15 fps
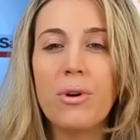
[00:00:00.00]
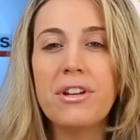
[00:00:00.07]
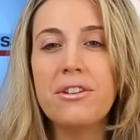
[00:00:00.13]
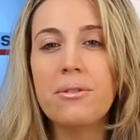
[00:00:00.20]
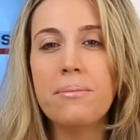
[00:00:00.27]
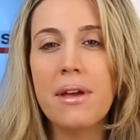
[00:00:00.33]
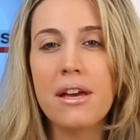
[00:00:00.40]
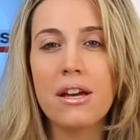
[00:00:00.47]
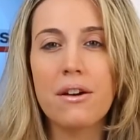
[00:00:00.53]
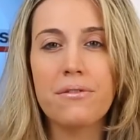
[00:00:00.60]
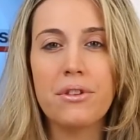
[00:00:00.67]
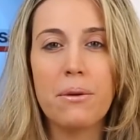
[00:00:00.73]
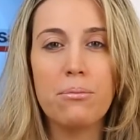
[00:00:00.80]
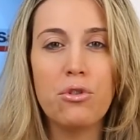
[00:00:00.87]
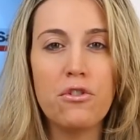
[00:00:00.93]
what do you make
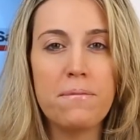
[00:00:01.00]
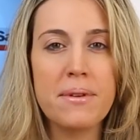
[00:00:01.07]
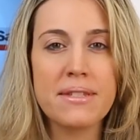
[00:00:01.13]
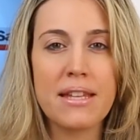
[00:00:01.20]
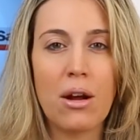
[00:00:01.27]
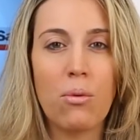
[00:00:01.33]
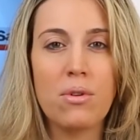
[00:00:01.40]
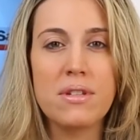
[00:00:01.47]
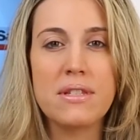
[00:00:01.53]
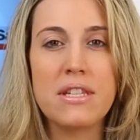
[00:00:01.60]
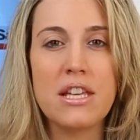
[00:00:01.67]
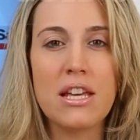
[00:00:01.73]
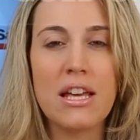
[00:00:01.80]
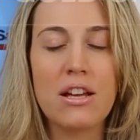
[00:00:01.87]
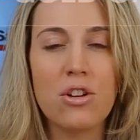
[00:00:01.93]
of the movements that we're
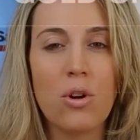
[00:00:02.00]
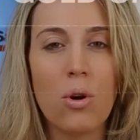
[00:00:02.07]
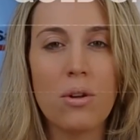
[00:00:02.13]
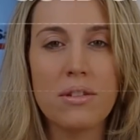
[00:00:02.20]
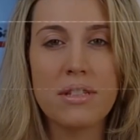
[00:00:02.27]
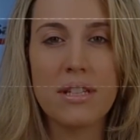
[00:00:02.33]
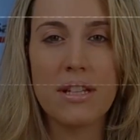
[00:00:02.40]
seeing in gold